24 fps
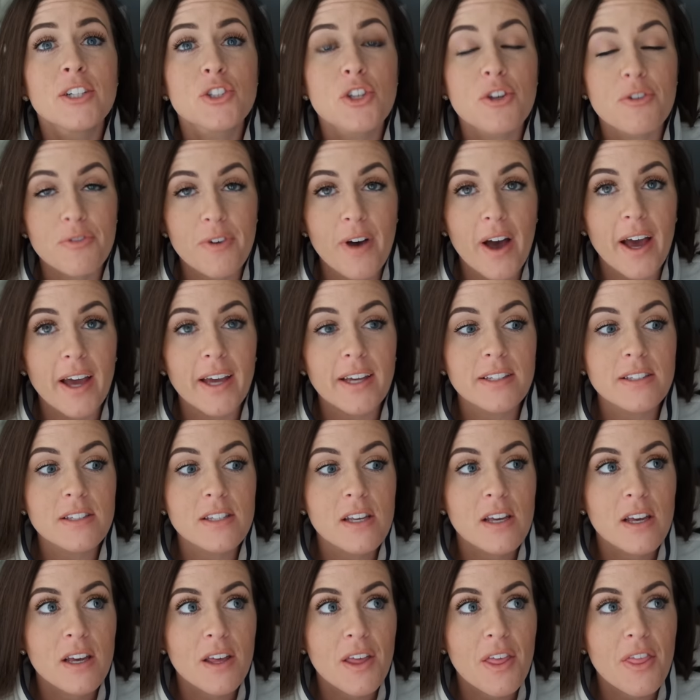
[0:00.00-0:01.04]
to
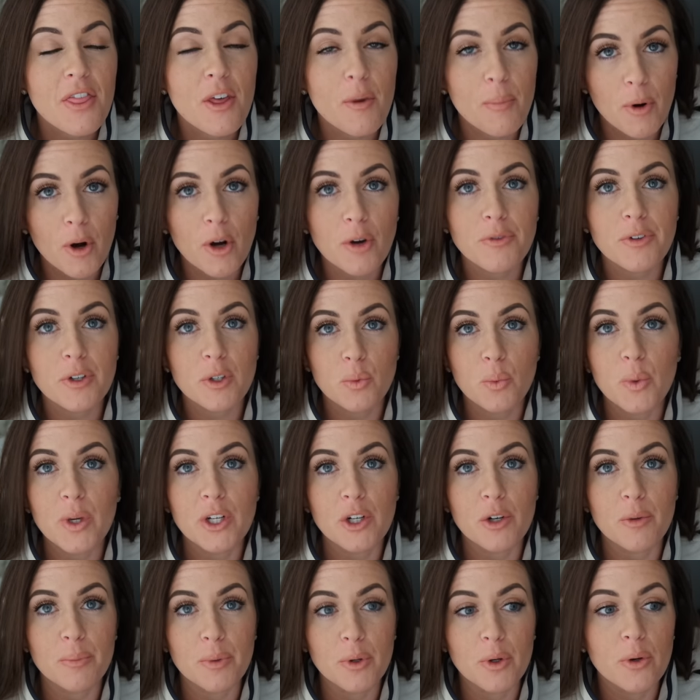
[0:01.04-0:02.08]
find the perfect
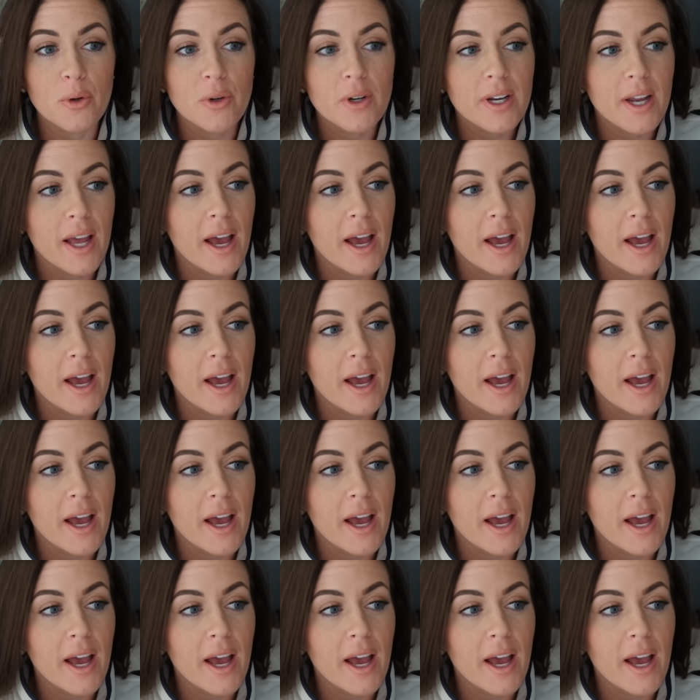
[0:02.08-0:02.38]
winter boot.